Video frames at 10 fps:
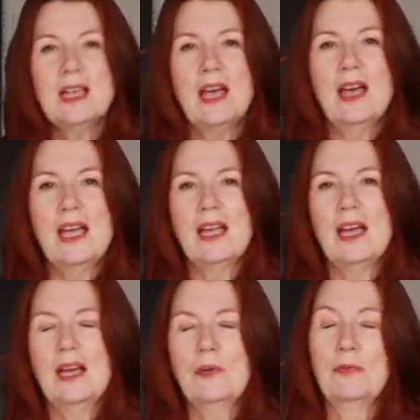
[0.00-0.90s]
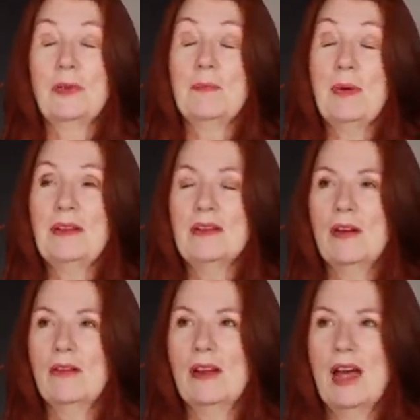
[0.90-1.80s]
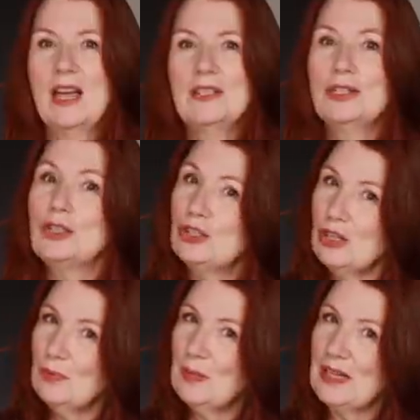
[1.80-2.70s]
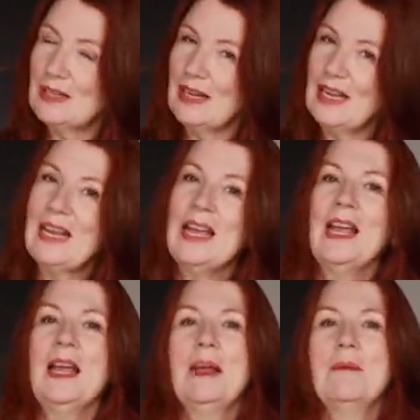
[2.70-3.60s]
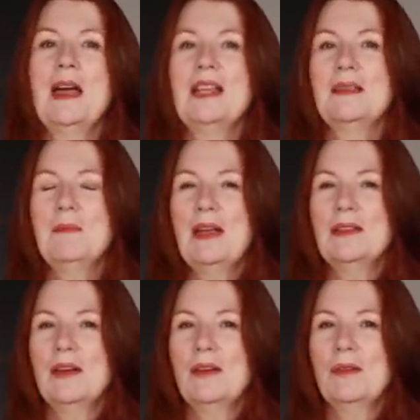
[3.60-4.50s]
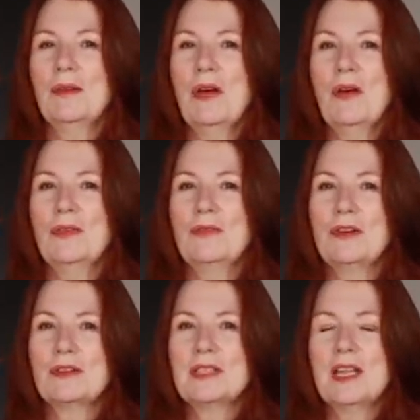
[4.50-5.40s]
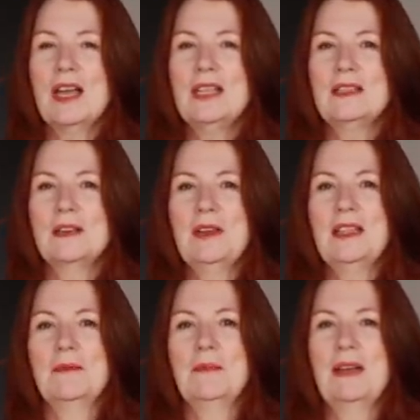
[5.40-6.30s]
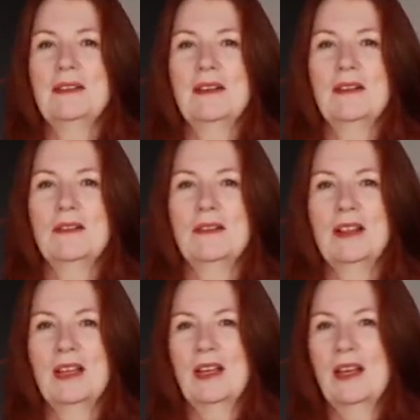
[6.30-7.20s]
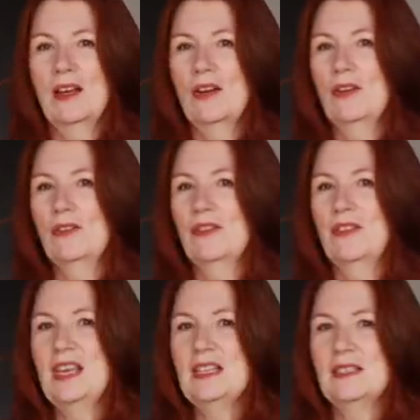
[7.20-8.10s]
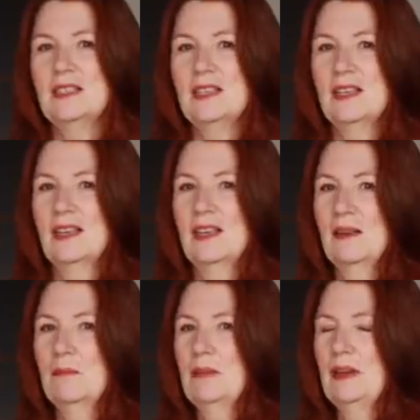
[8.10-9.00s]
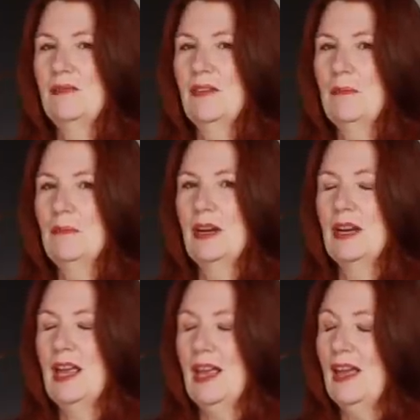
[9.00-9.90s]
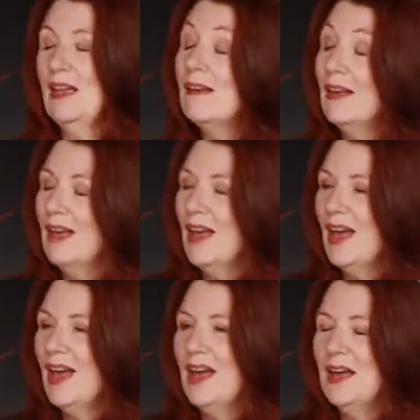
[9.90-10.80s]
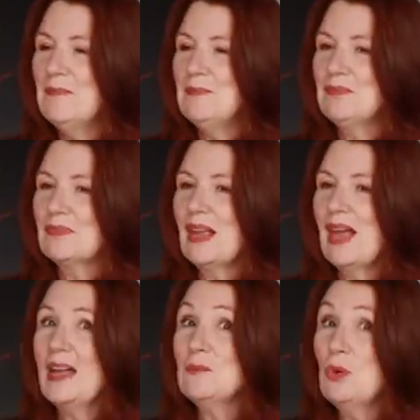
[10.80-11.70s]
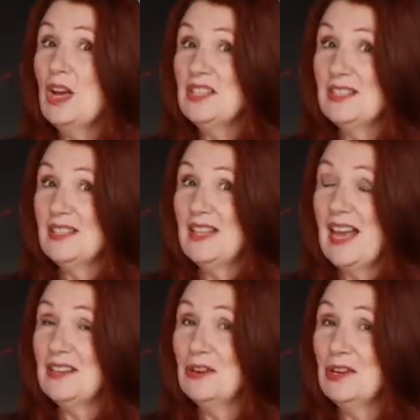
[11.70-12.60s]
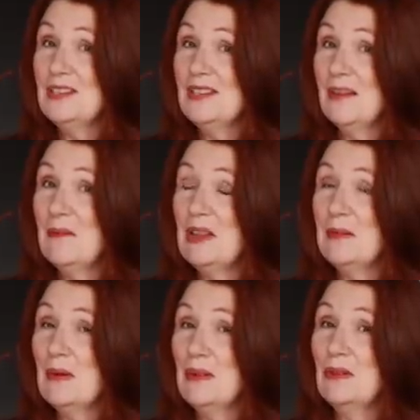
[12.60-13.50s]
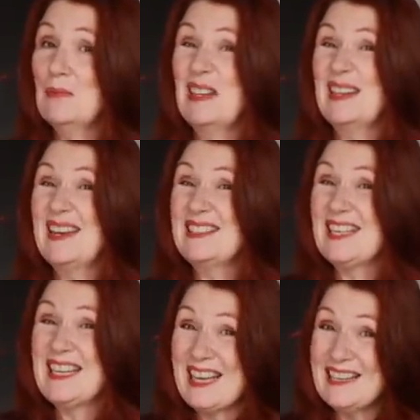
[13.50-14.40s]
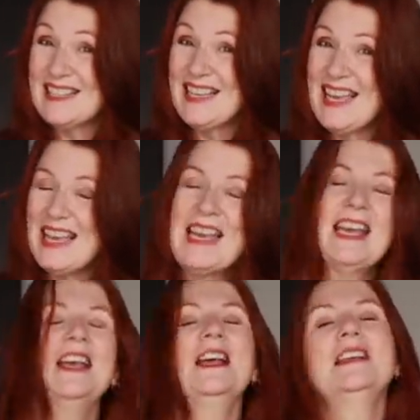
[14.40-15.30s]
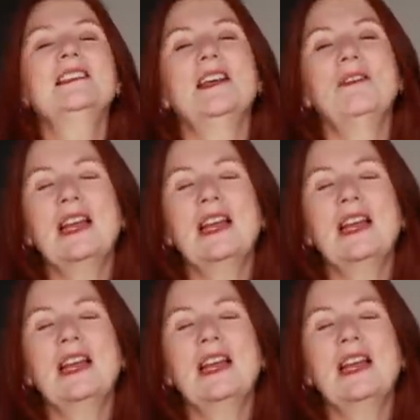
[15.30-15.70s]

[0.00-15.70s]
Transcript: I uh, or with the buttonhole. I stupidly made the buttonhole on the wrong side, so I made the buttonhole on this bit of fabric here, um, and worse than that, not only did I make the buttonhole, but I actually cut it, so I